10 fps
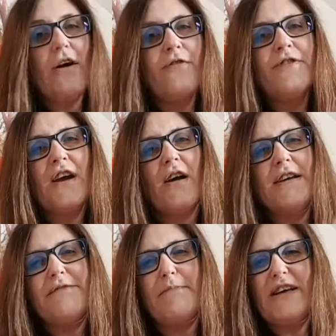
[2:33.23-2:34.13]
it often
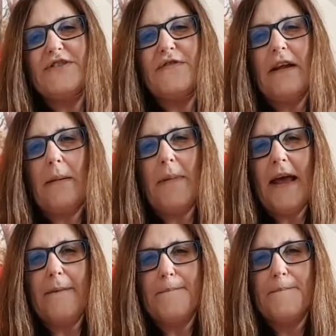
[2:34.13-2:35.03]
kind of made you feel a
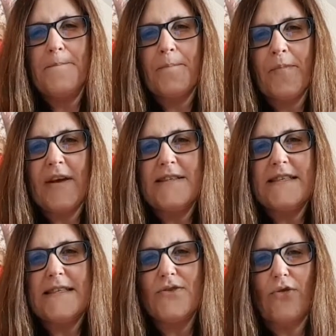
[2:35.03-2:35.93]
bit
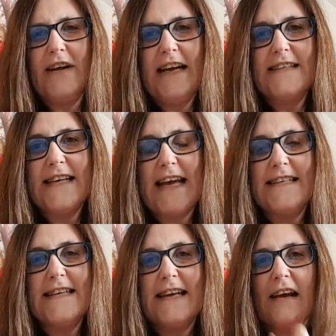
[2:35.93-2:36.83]

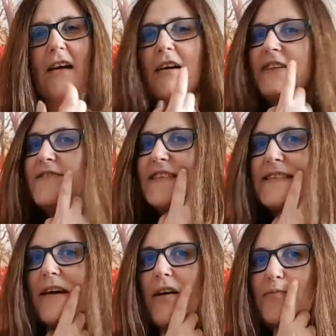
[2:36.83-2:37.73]
disorientated and kind of
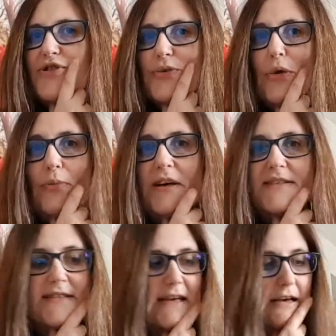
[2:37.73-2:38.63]
disarmed you
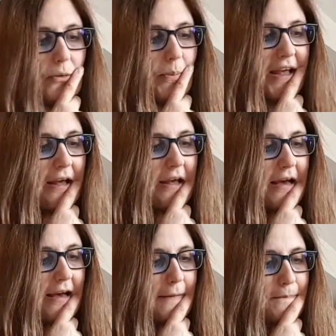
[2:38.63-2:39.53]
almost a little bit
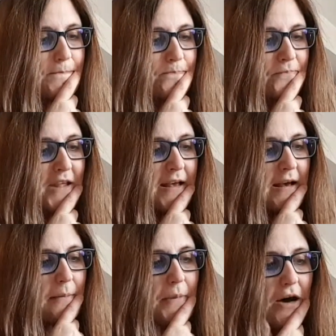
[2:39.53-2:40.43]
um,
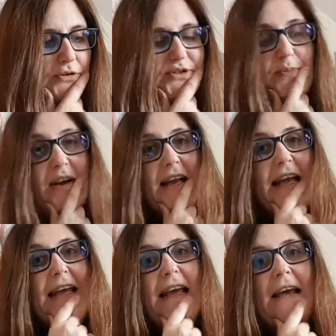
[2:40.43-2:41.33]
but
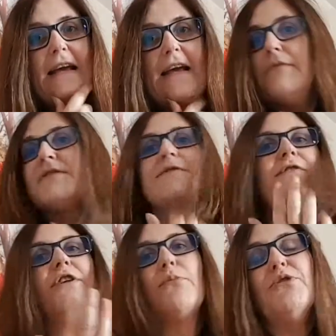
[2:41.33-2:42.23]
ultimately it was a
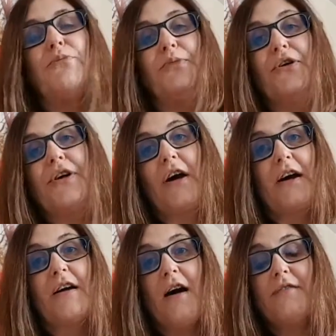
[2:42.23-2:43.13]
phenomenal book.
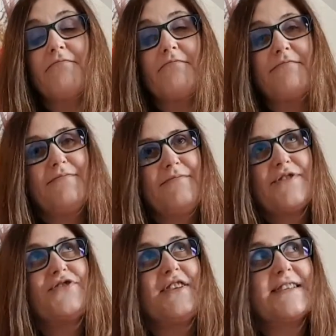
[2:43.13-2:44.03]
I can't
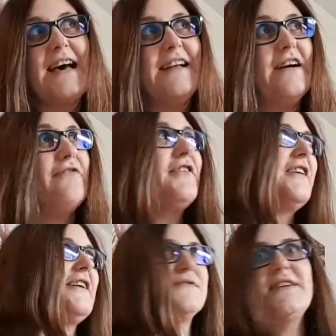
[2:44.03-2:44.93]
stress that enough. I
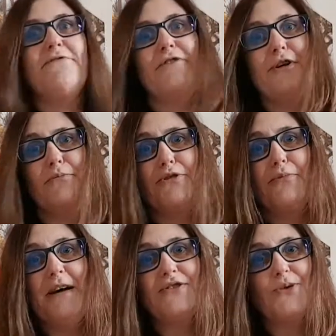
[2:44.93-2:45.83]
think I've said phenomenal
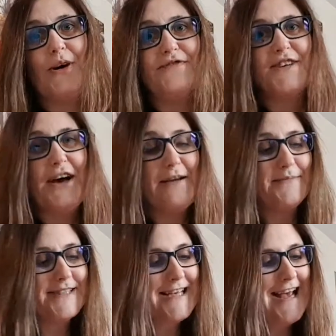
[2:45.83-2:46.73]
about 12
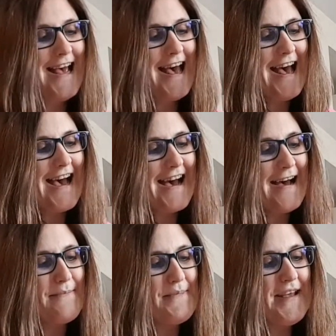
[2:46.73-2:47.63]
times.
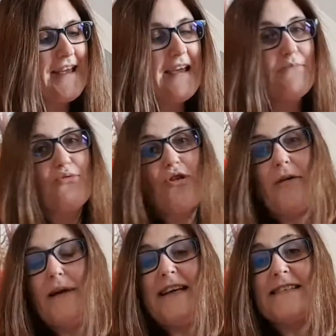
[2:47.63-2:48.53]
Um, it
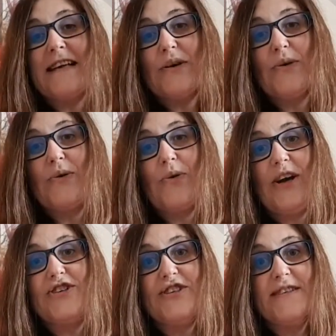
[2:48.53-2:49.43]
brought amazing
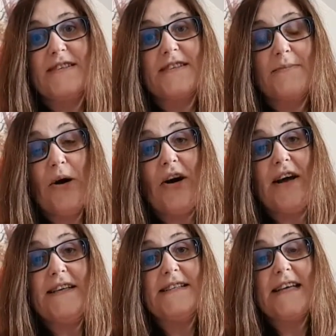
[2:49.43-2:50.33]
questions to
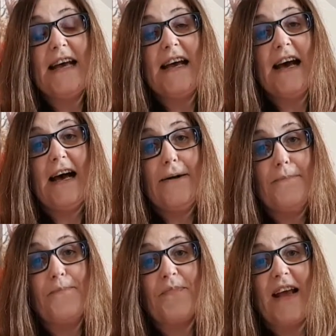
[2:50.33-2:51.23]
mind
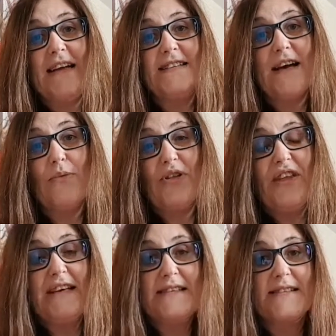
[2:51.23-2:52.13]
um, and dealt with
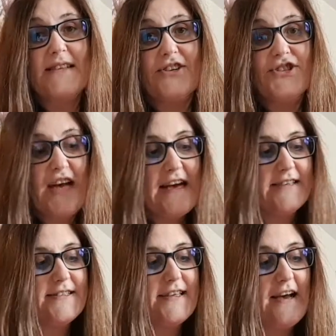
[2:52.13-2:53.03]
things such
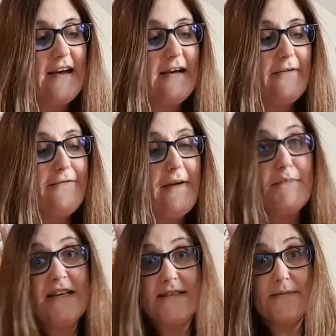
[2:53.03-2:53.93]
as uh,
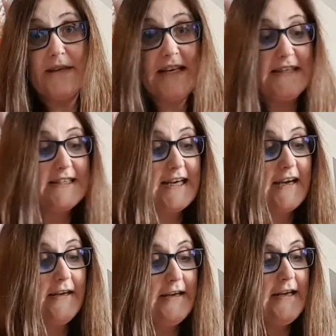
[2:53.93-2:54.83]
feminism in
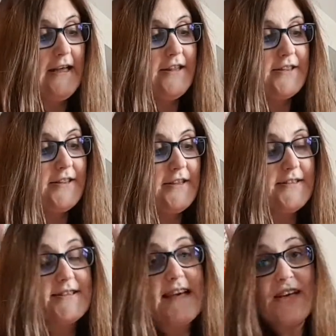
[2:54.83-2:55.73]
India,
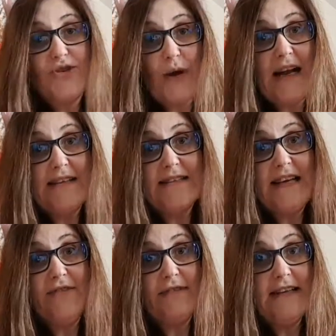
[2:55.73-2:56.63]

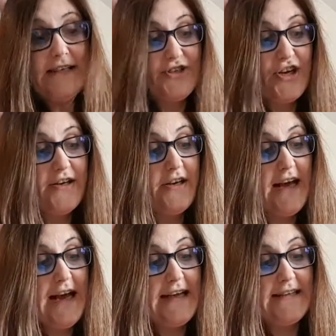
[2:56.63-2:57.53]
sexuality, religion,
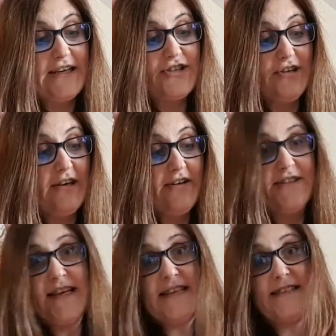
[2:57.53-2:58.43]
and national
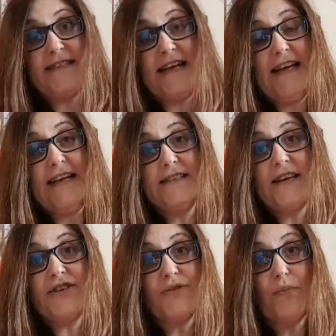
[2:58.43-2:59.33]
identity in
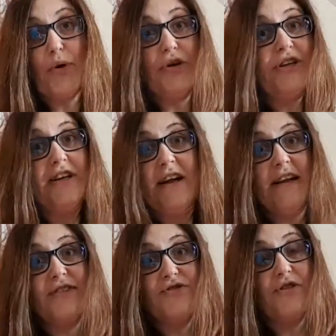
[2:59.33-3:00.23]
such a poignant
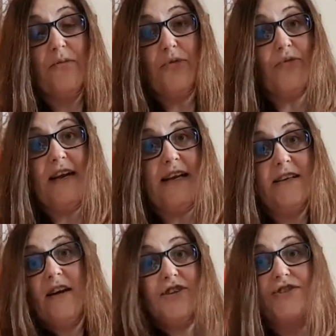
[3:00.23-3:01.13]
and enjoyable
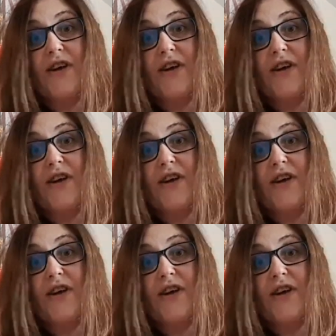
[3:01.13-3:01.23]
read. I